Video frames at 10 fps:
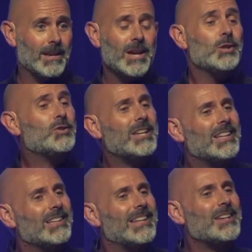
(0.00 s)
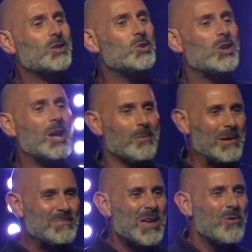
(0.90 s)
You see, ladies and
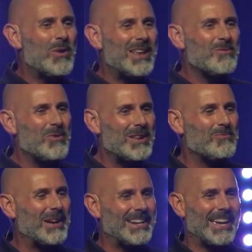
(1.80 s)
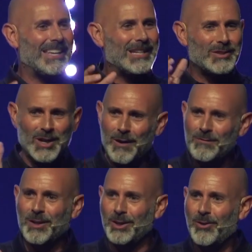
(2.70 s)
gentlemen, when, when, when it is of
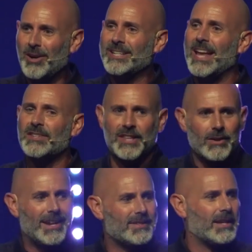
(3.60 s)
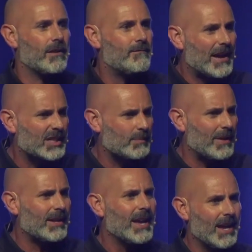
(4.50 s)
the Lord, yes, there is an
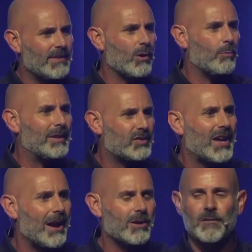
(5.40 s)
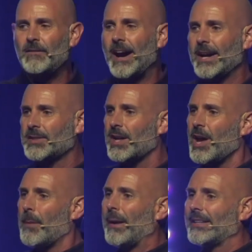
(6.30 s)
investment and there will be sacrifice,
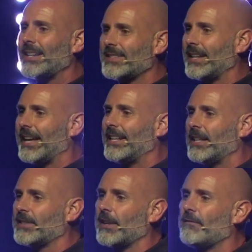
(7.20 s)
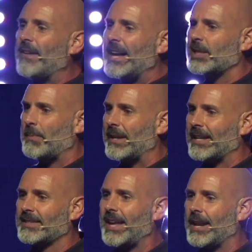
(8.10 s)
but listen, it is an investment,
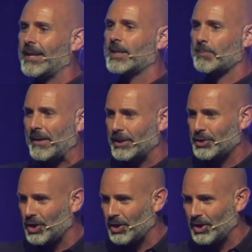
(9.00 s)
it's not an expenditure.